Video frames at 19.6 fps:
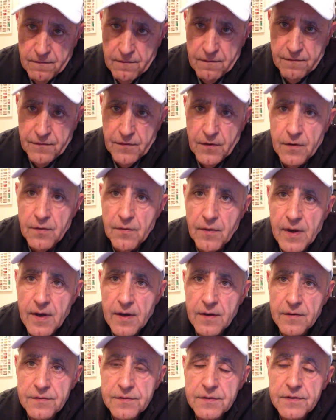few
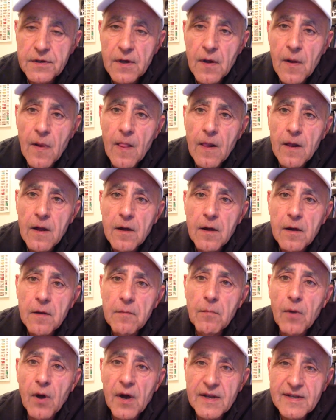rounds,
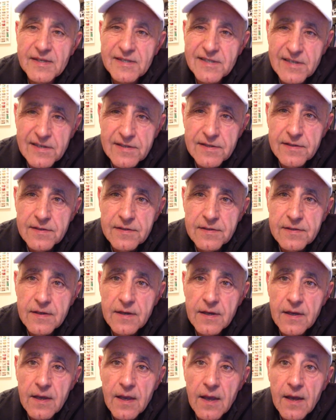my
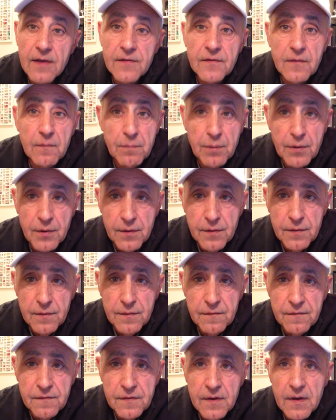consistency has
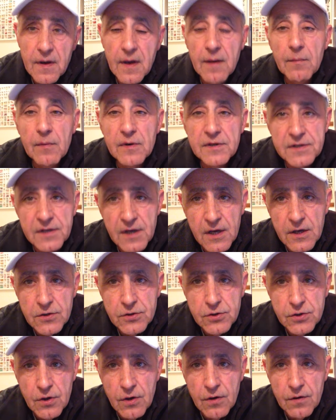improved and my
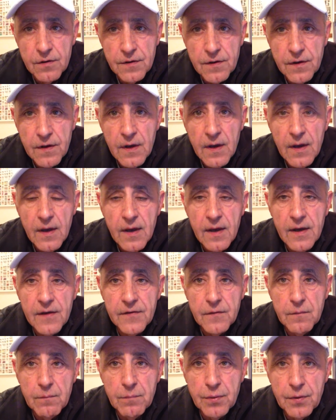second shot
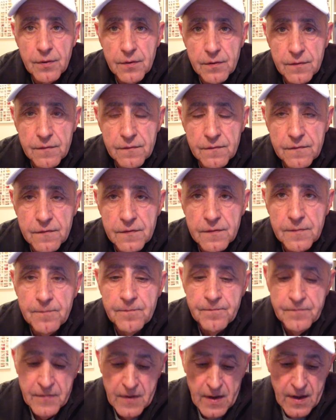has improved.
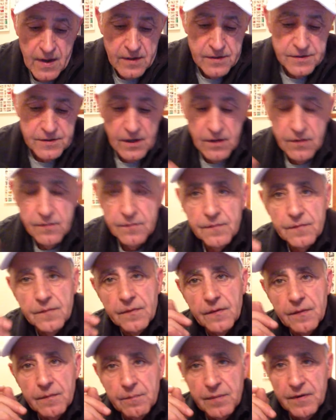So
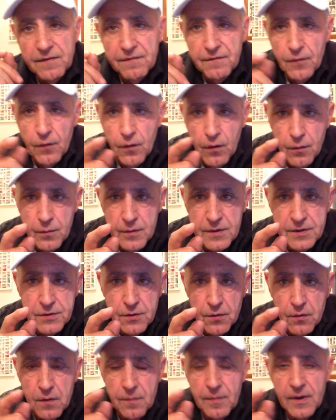before we
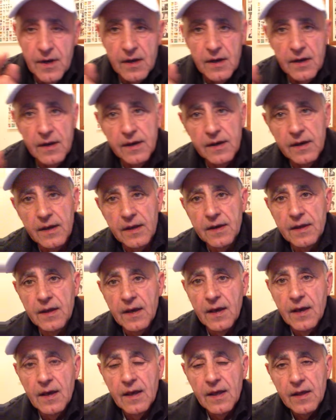talk about lead,
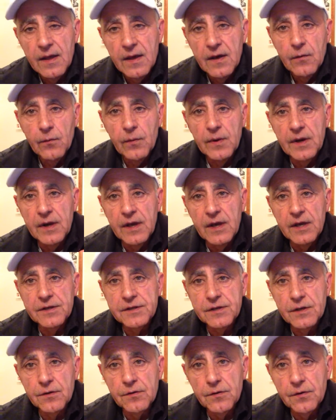we need
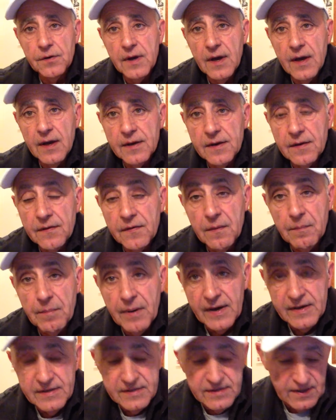to look at the
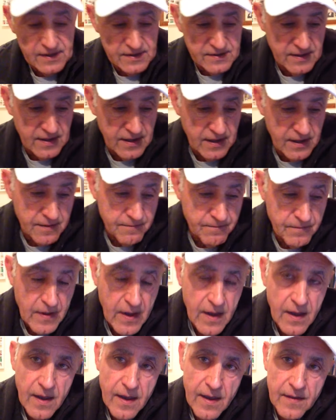basics again.
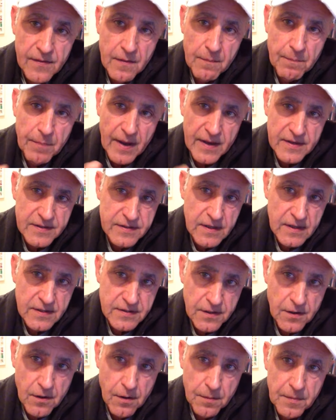And the
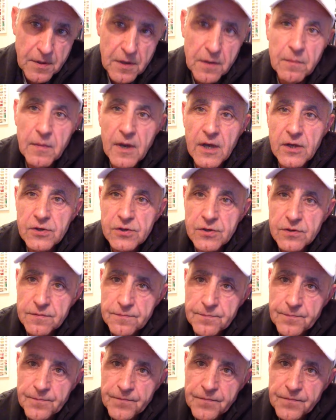basics that I'm going to mention,